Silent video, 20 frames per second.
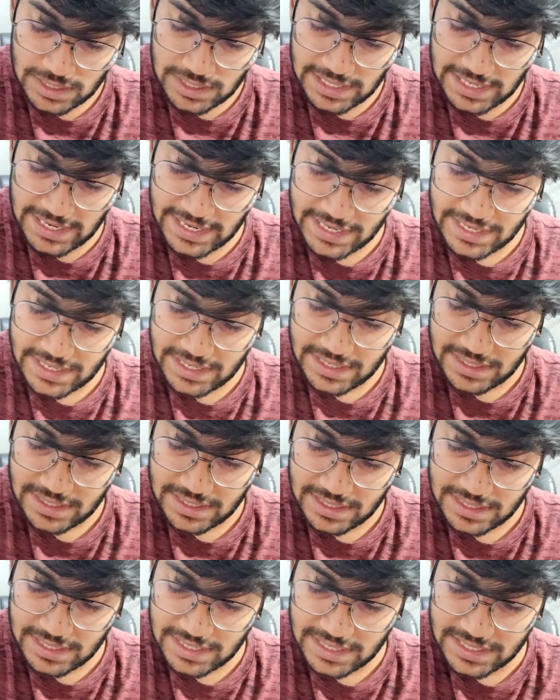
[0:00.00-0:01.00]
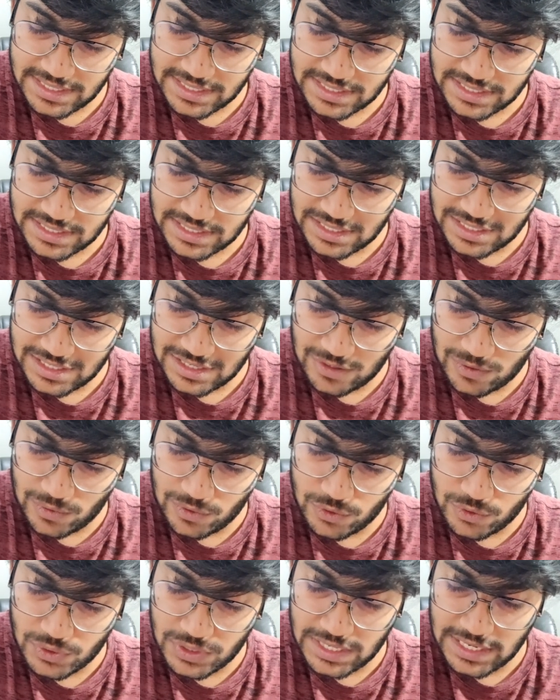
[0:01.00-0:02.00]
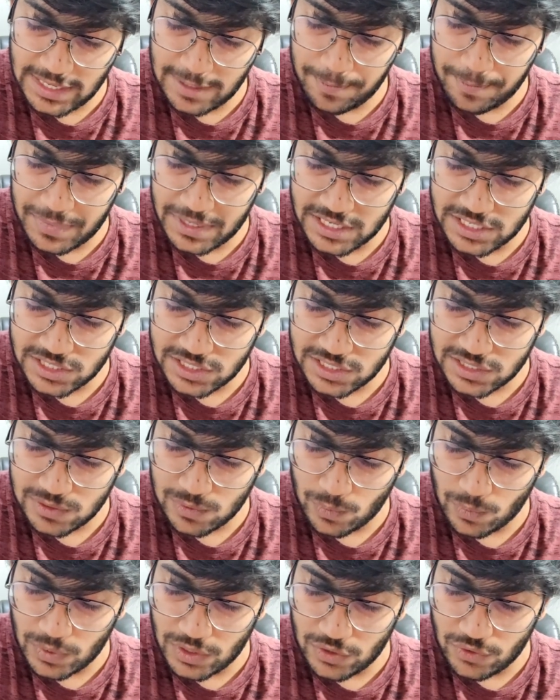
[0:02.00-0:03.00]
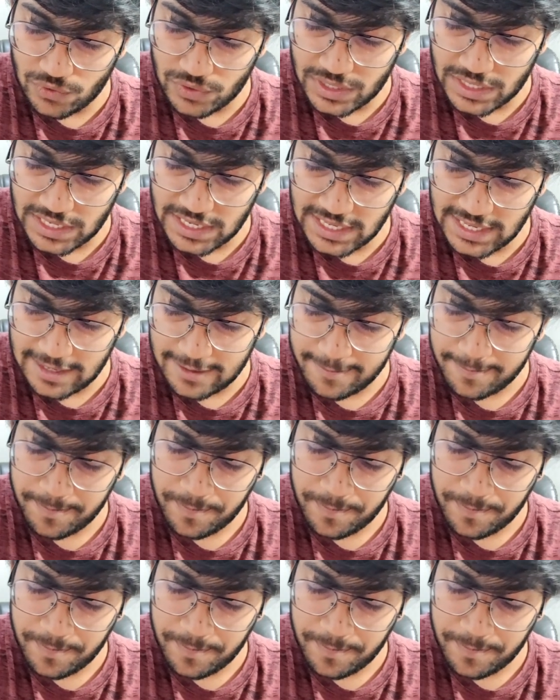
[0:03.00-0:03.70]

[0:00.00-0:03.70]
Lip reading: let s is equal to t plus 1 over t,